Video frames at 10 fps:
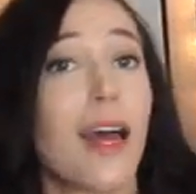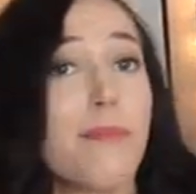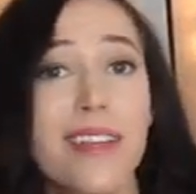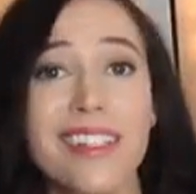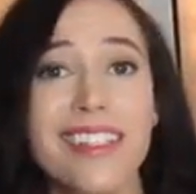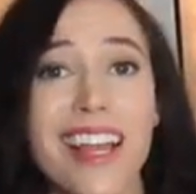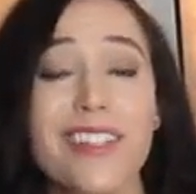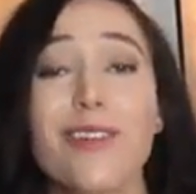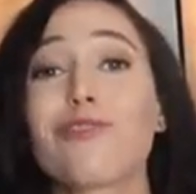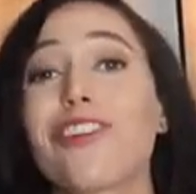That being
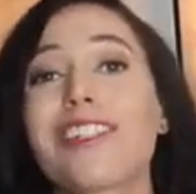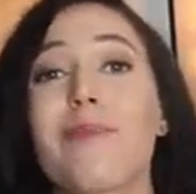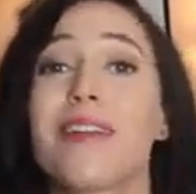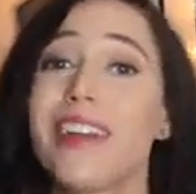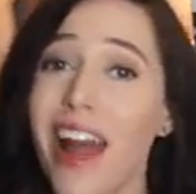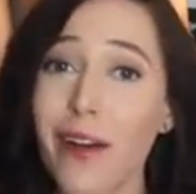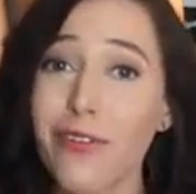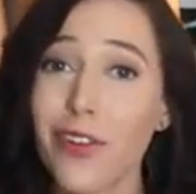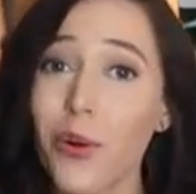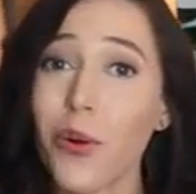said, don't dress up in an
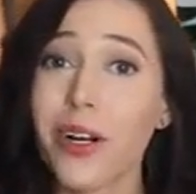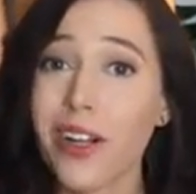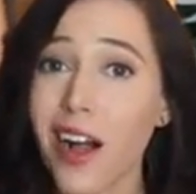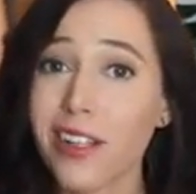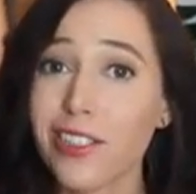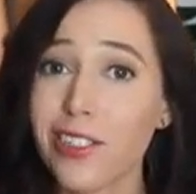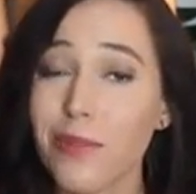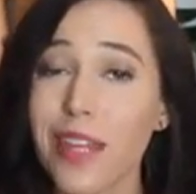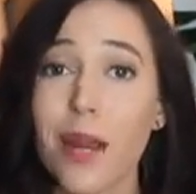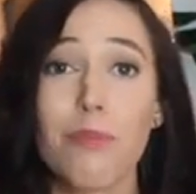outfit or a
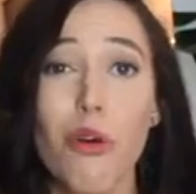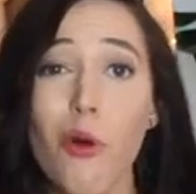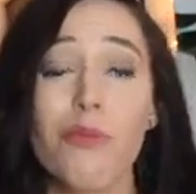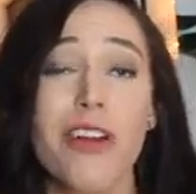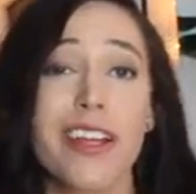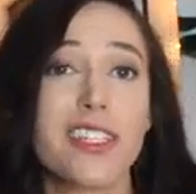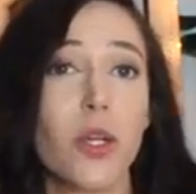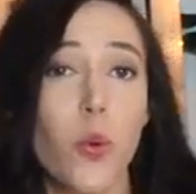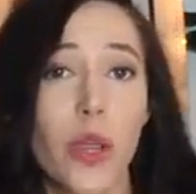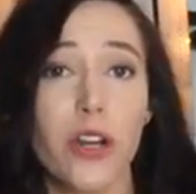costume that appropriates
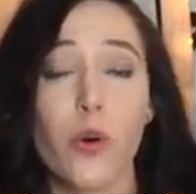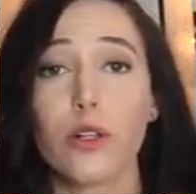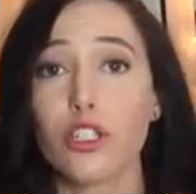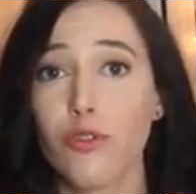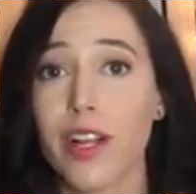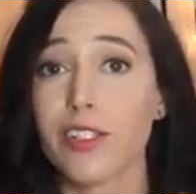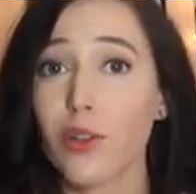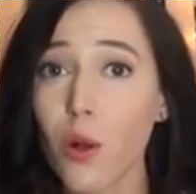queer or trans